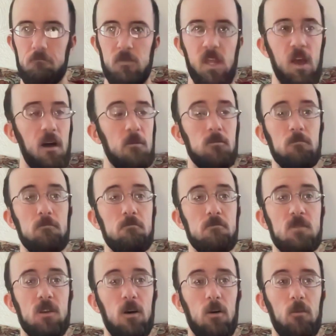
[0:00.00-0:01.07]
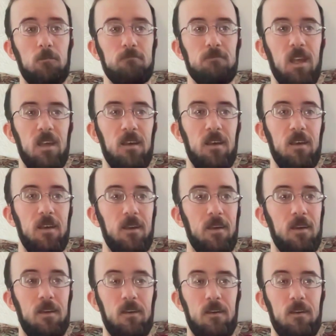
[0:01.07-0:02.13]
yeah, so
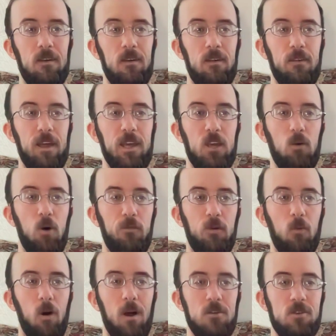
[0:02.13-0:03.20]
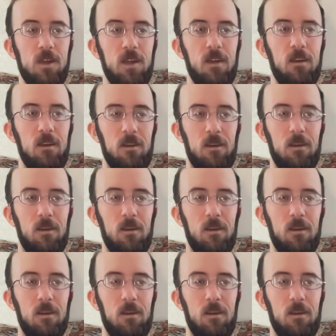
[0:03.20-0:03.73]
thank you all for watching.